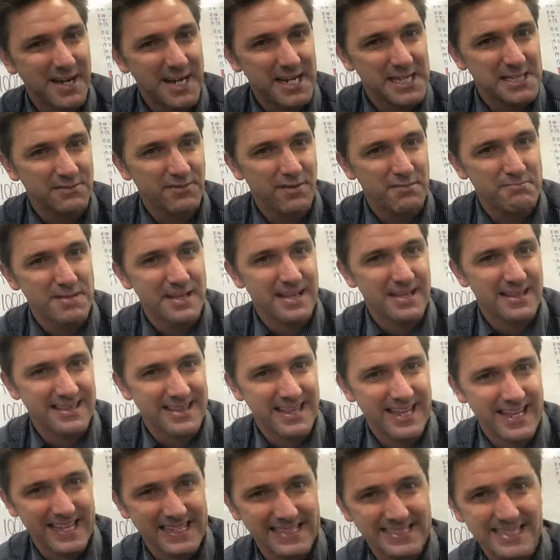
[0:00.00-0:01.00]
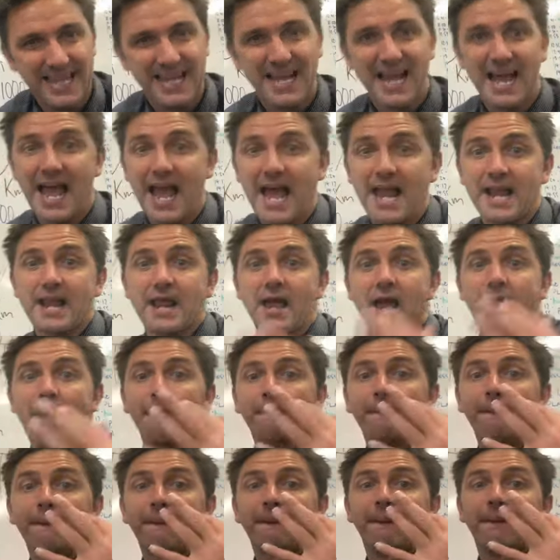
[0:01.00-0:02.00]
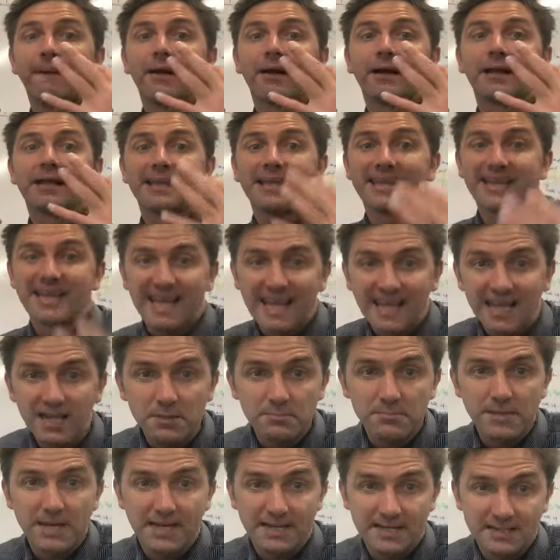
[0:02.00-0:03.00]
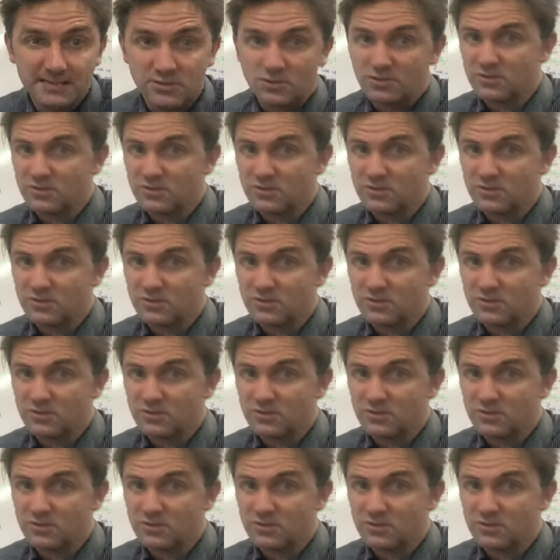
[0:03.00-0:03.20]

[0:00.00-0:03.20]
Metres for big things. And kilometres,